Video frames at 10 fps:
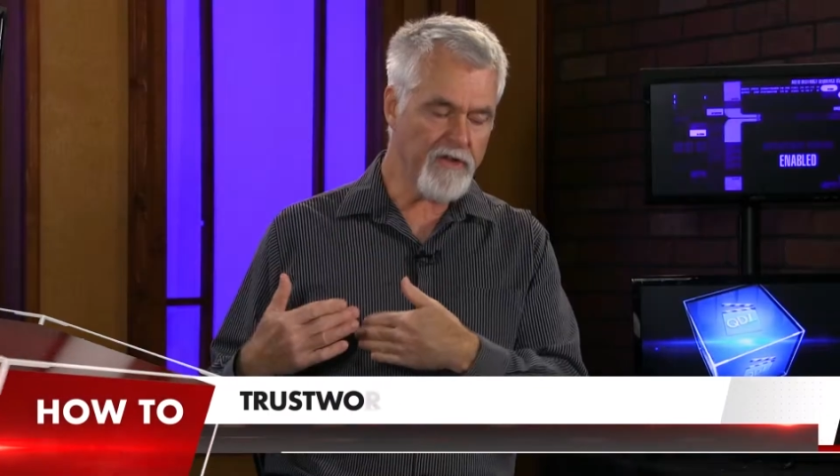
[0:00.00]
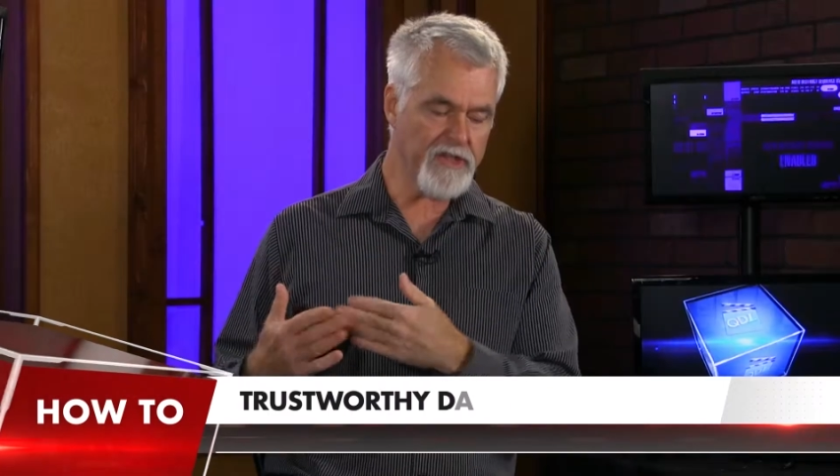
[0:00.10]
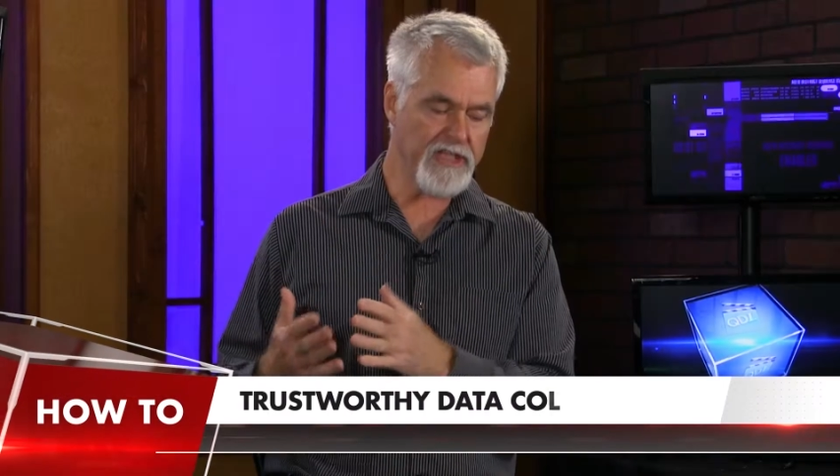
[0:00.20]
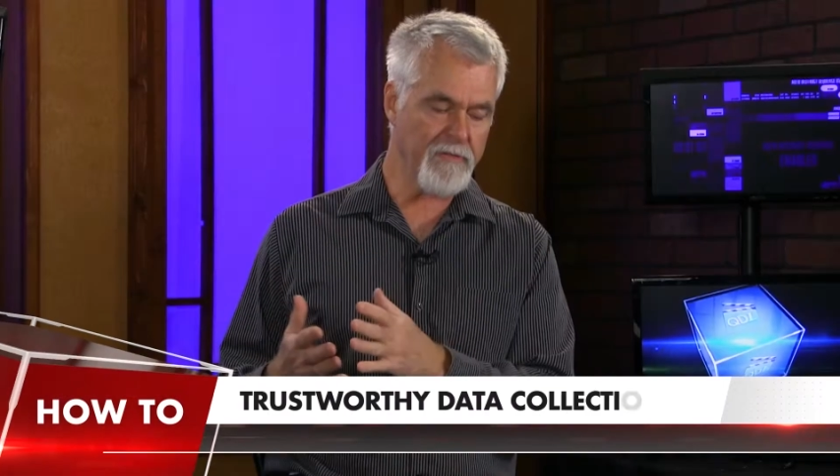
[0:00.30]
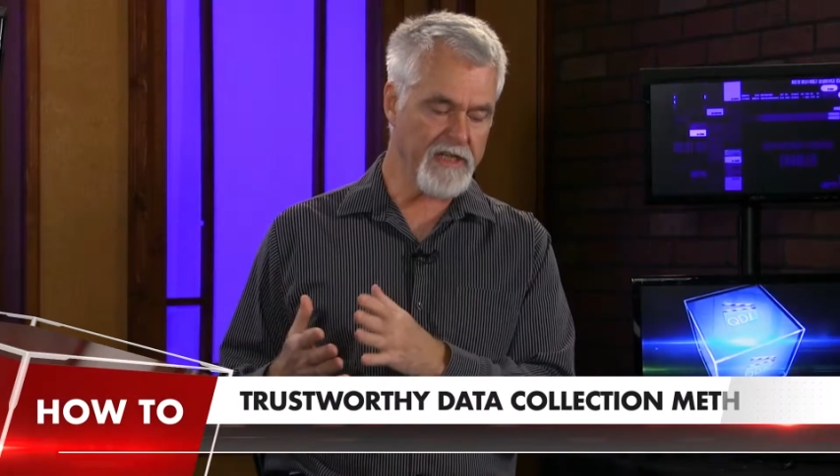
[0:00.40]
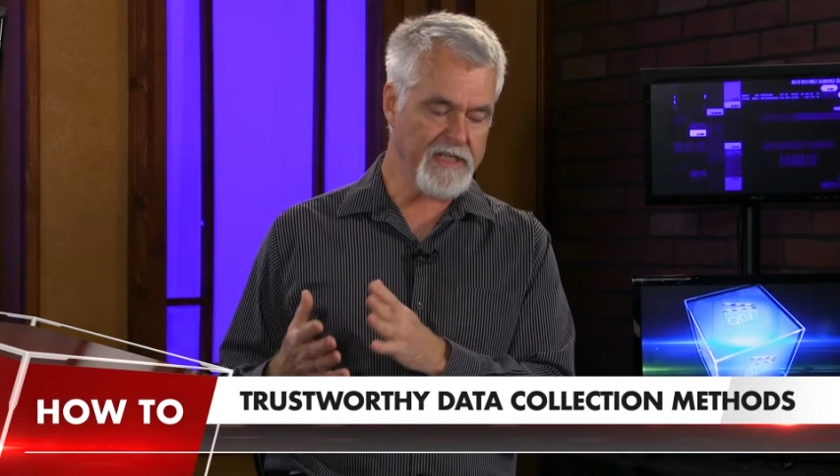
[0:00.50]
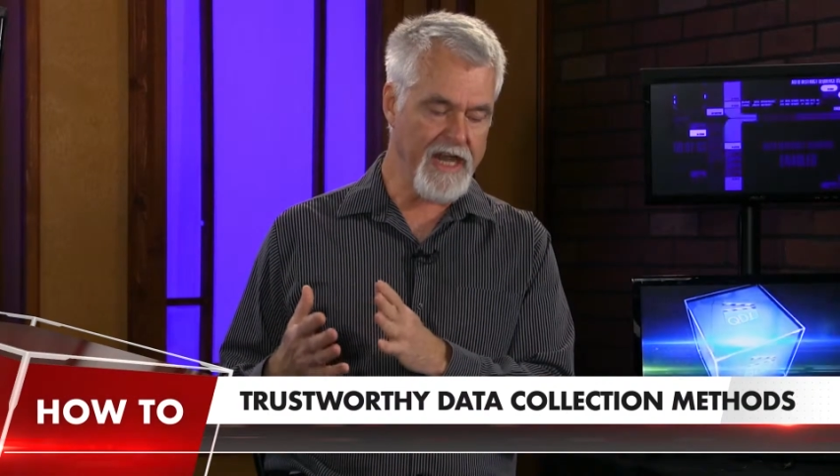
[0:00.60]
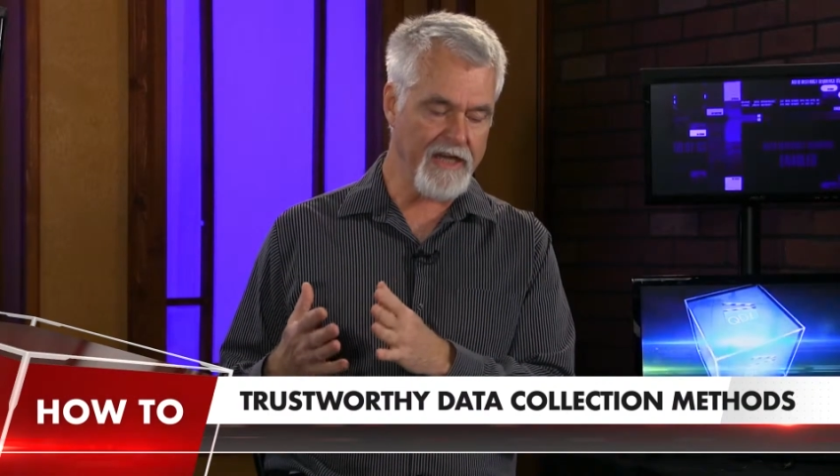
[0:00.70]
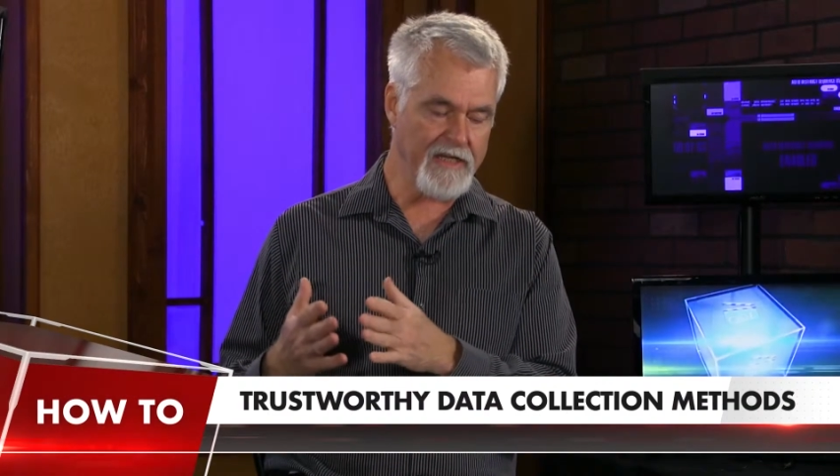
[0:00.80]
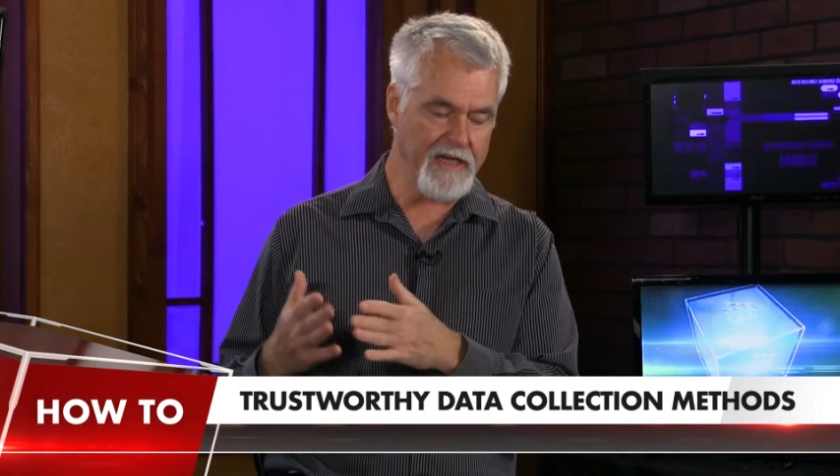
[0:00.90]
are some of the
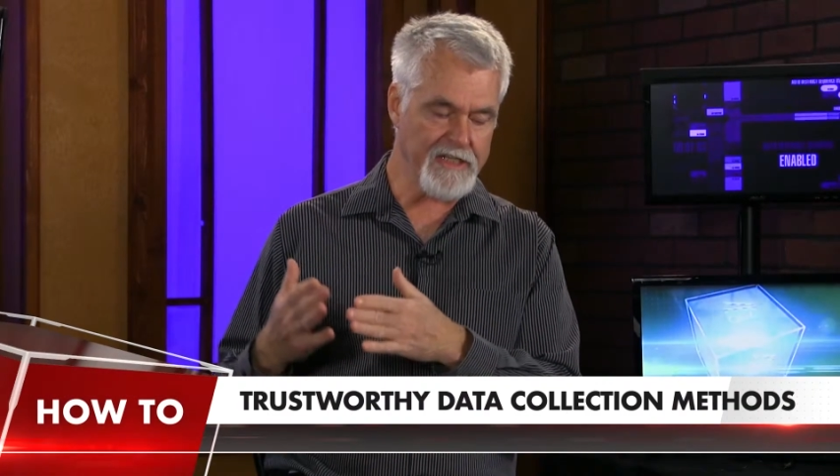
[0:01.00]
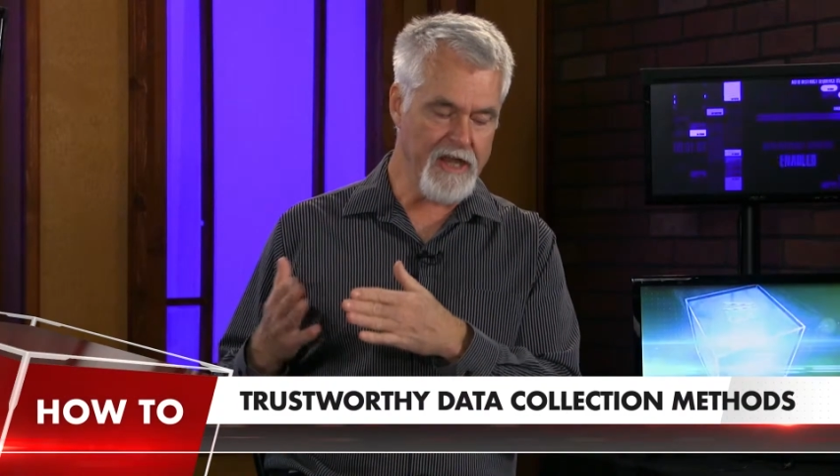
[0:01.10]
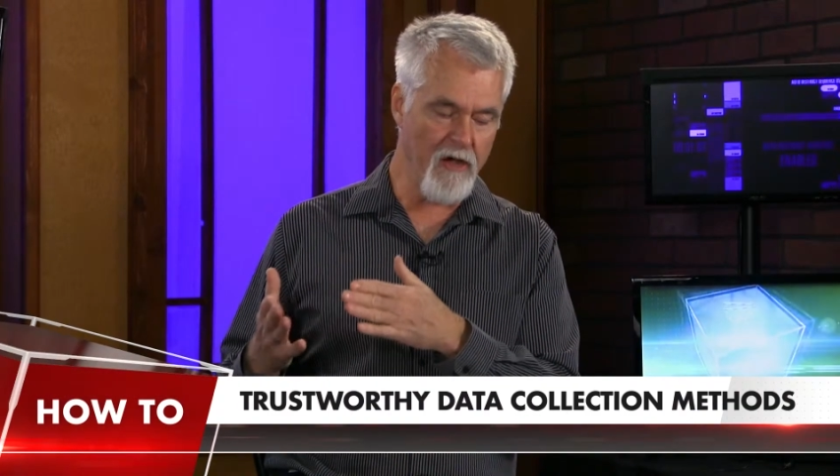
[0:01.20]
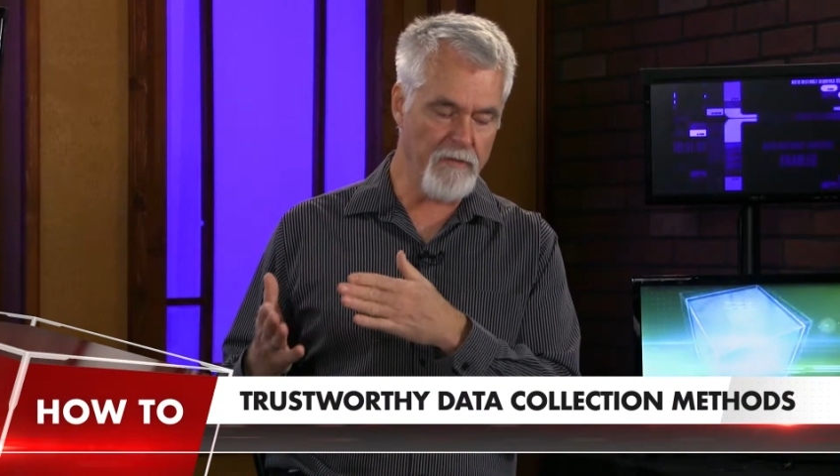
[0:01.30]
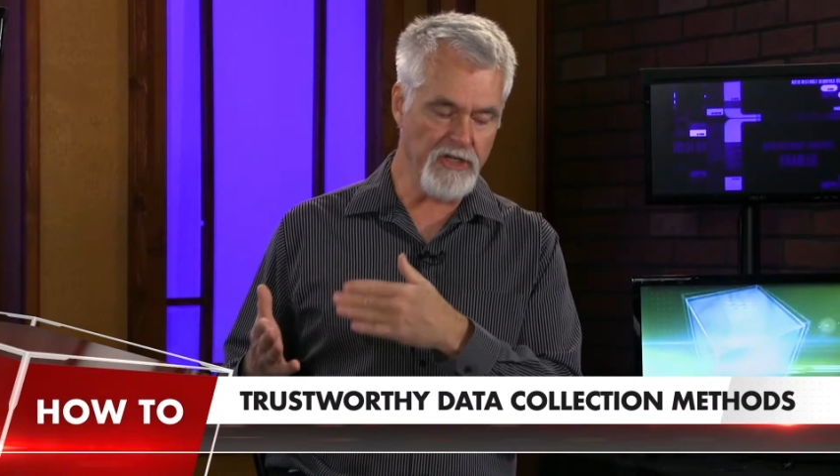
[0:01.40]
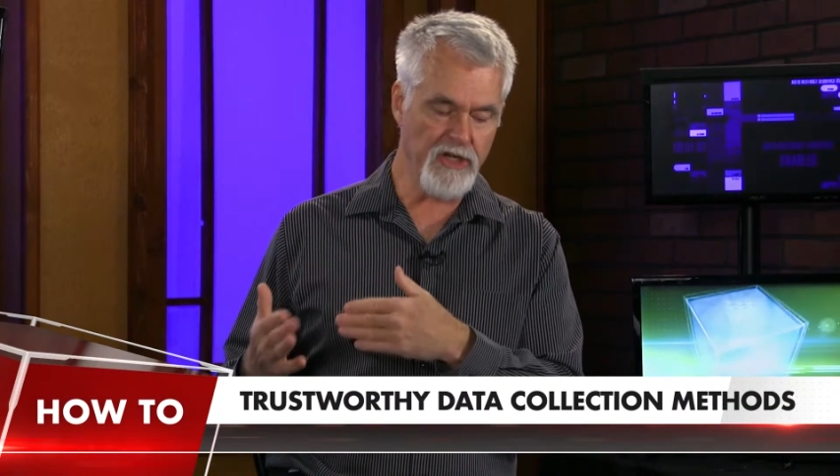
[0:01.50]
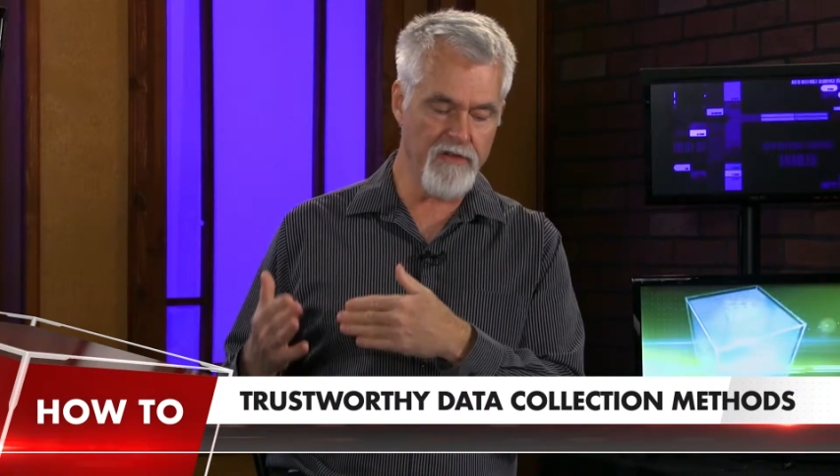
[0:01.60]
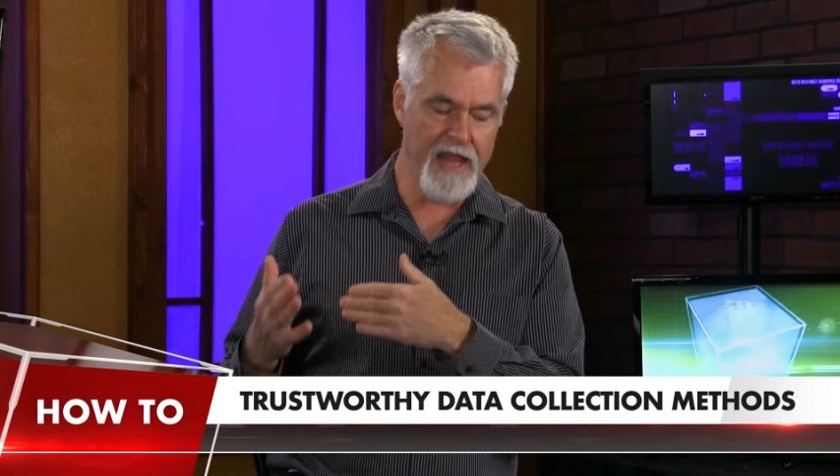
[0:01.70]
techniques to help ensure the